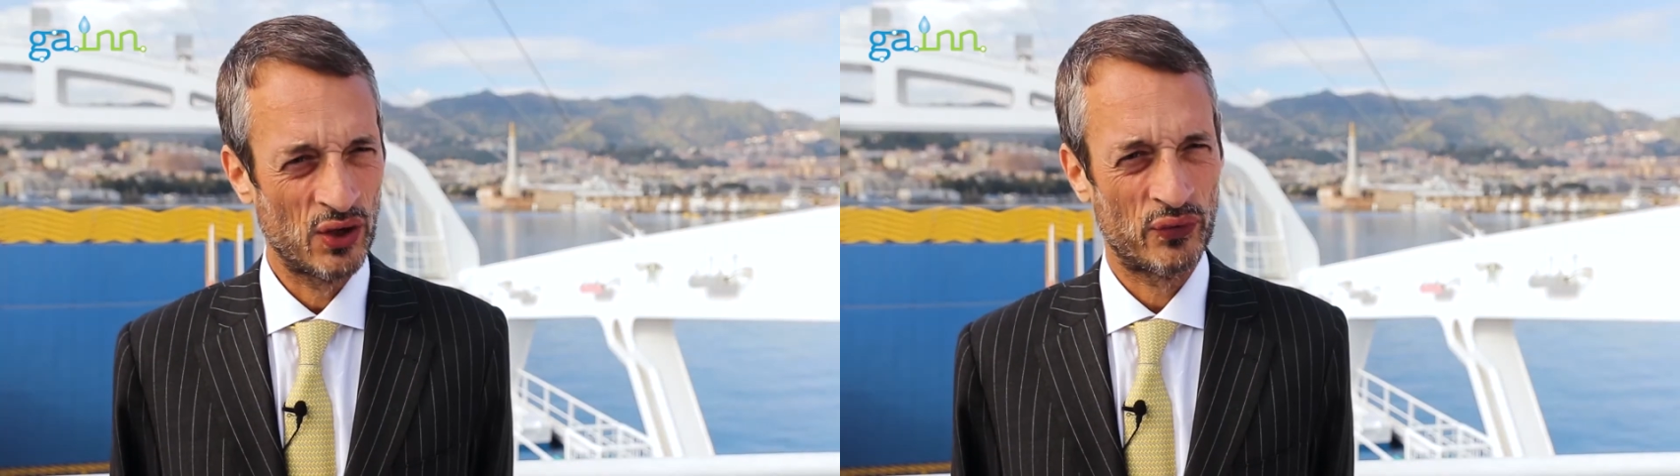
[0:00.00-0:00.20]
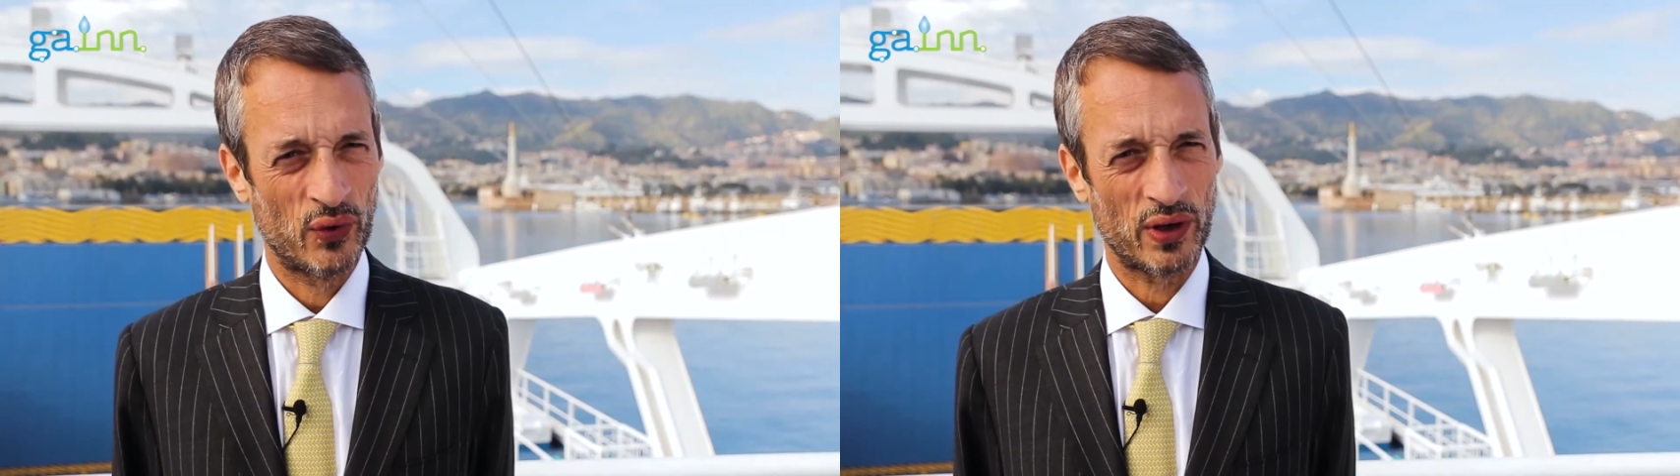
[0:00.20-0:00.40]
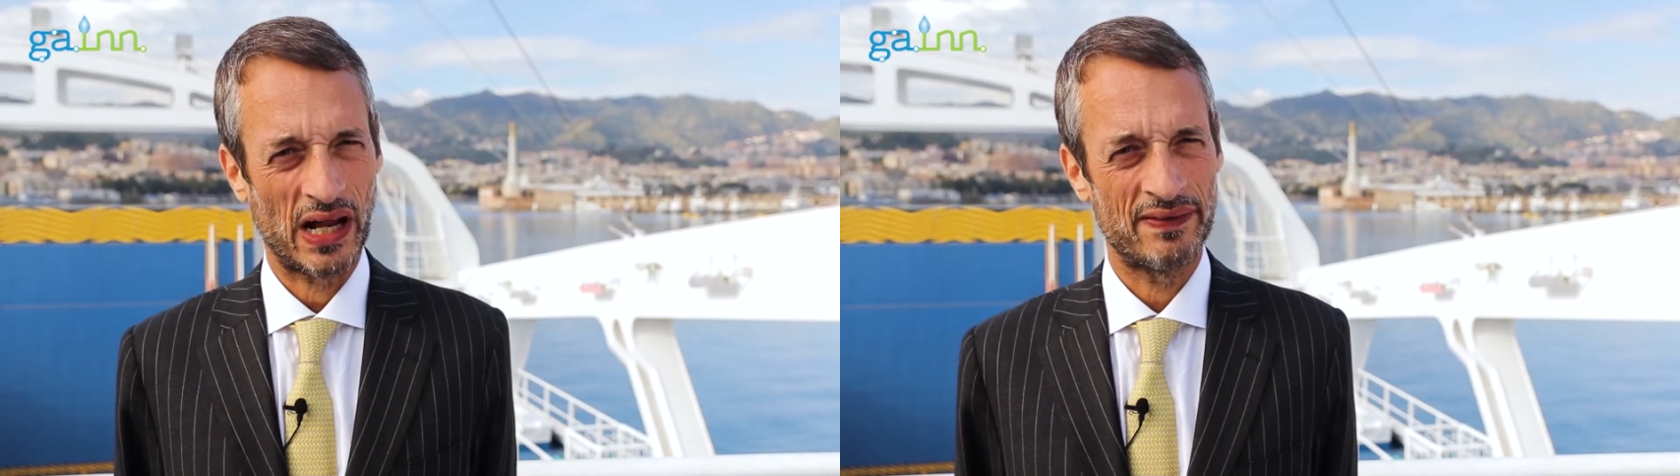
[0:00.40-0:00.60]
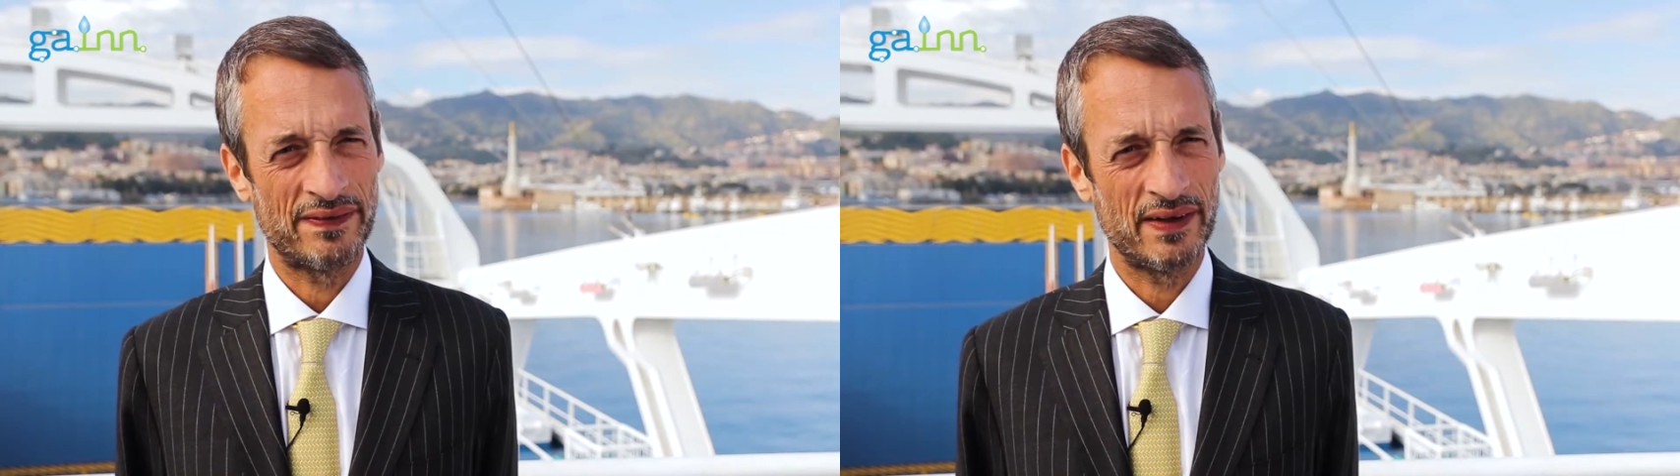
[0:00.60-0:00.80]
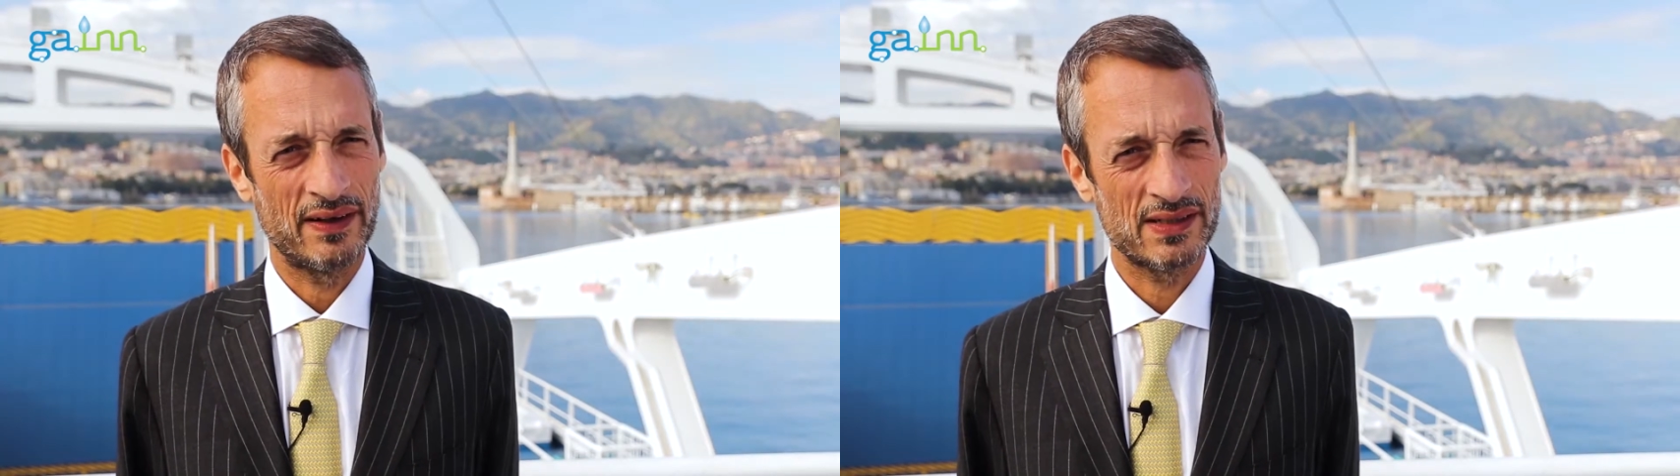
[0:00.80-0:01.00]
for a
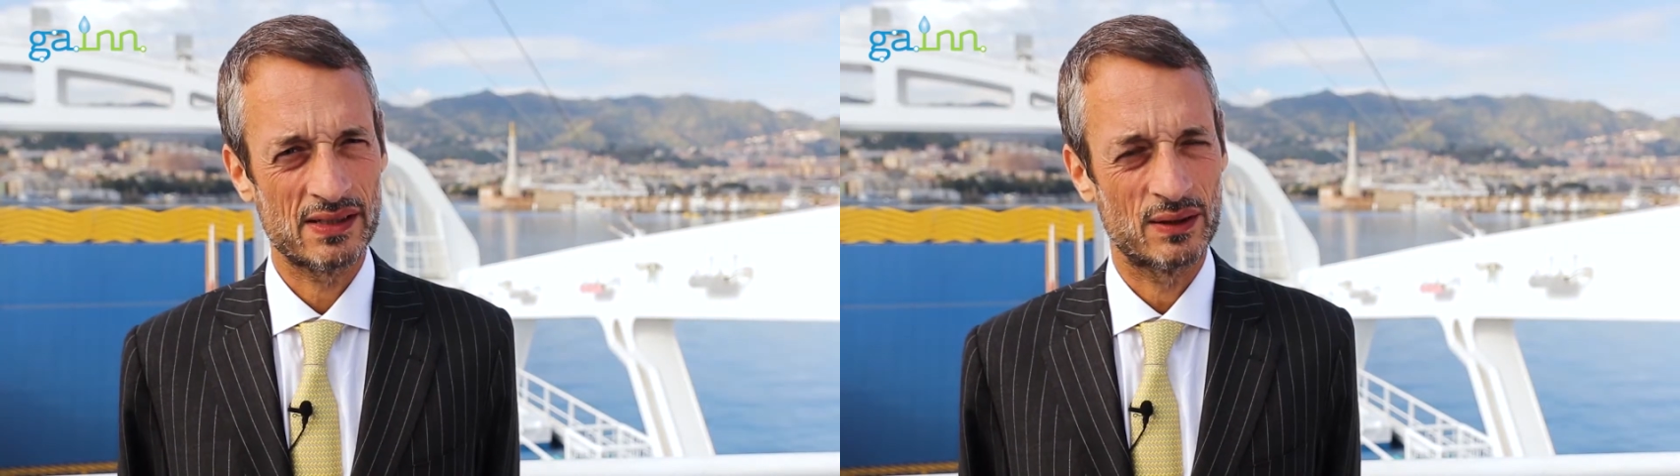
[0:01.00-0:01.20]
first